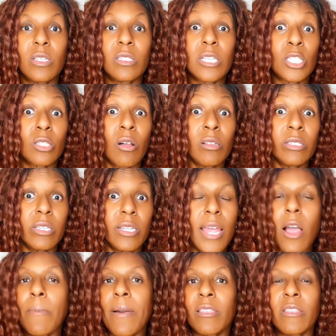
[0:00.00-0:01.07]
assaulted? How
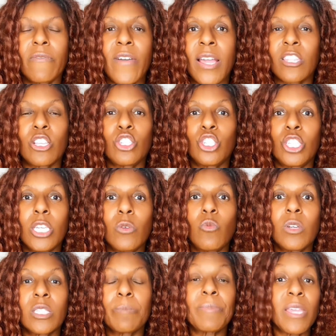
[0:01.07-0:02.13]
about the fact that she
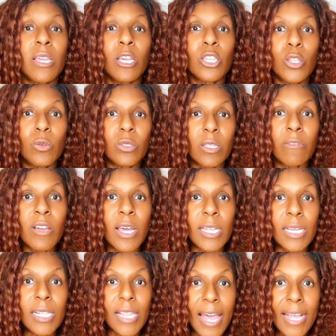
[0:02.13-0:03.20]
was being accused of cutting
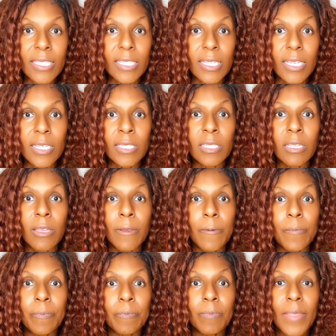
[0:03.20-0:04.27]
classes?
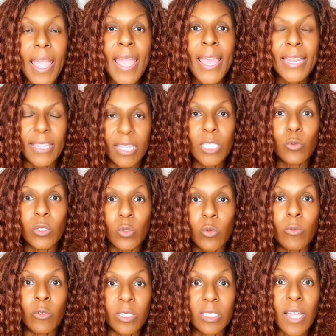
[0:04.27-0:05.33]
And this was what
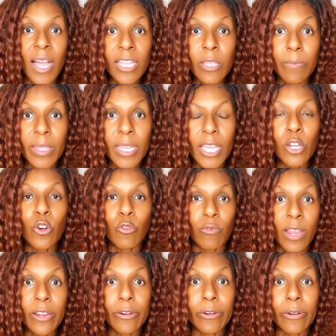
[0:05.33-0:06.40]
was documented in her
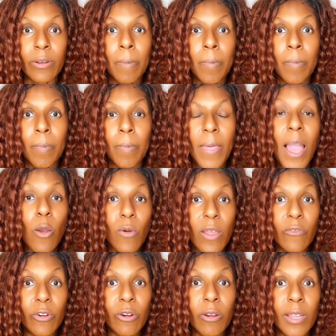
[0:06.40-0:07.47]
record.
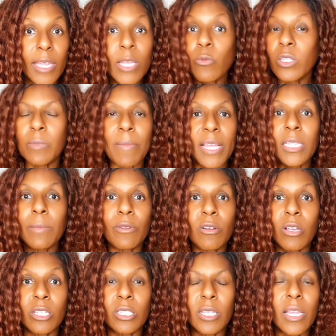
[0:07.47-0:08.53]
However, it was mainly
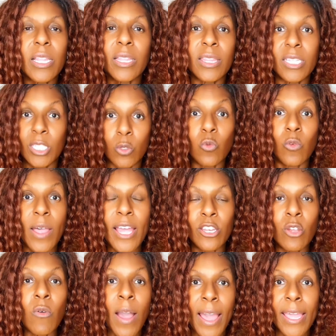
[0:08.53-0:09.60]
because the school had
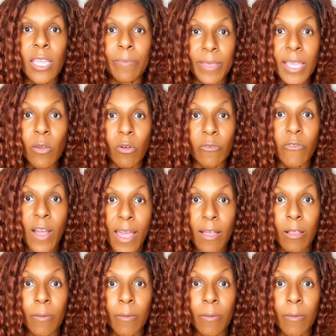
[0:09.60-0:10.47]
no IEP on file